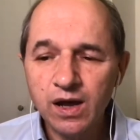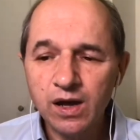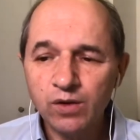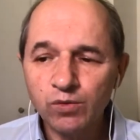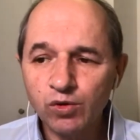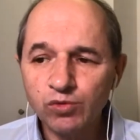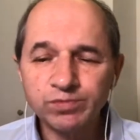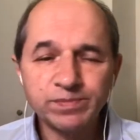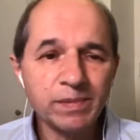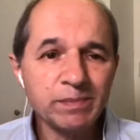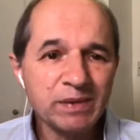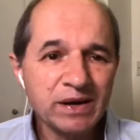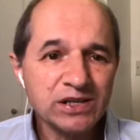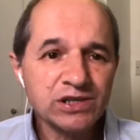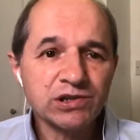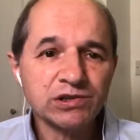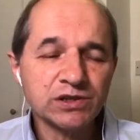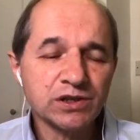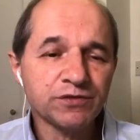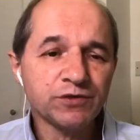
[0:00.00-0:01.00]
What would be better
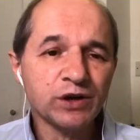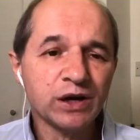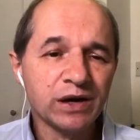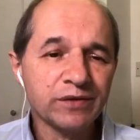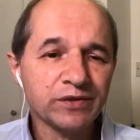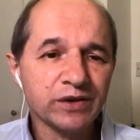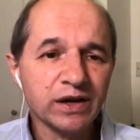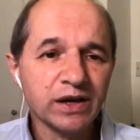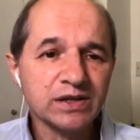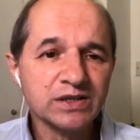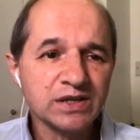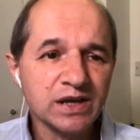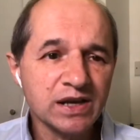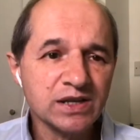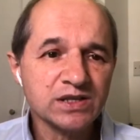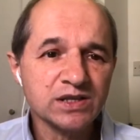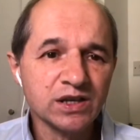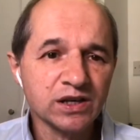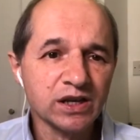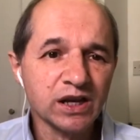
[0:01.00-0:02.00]
is if you have a
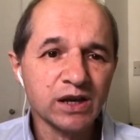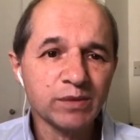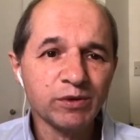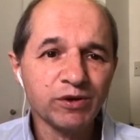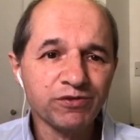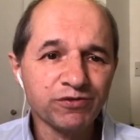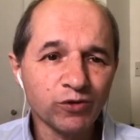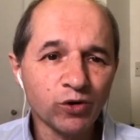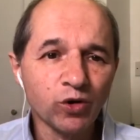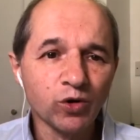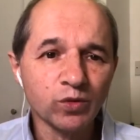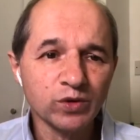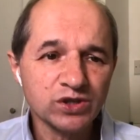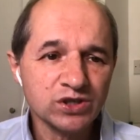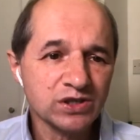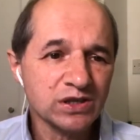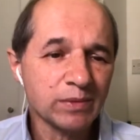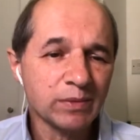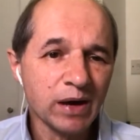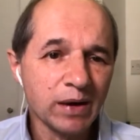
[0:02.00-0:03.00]
test the day before, which
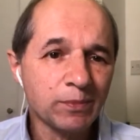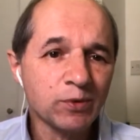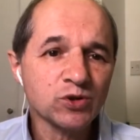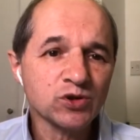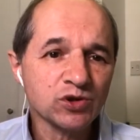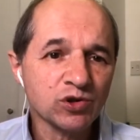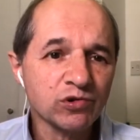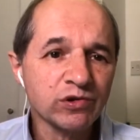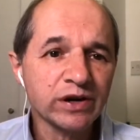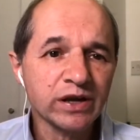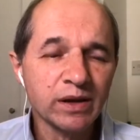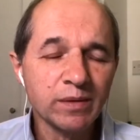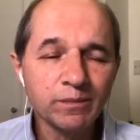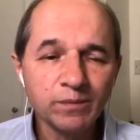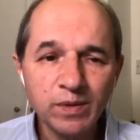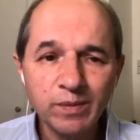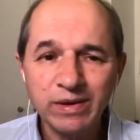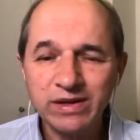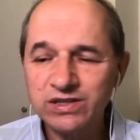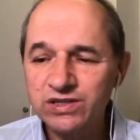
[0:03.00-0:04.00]
some airports are already
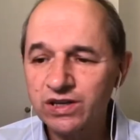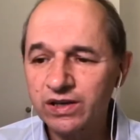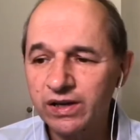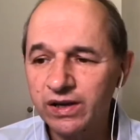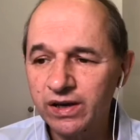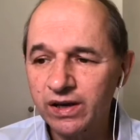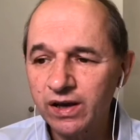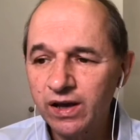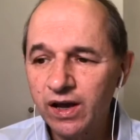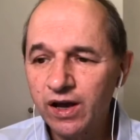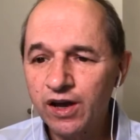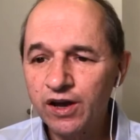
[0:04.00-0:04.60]
implementing here.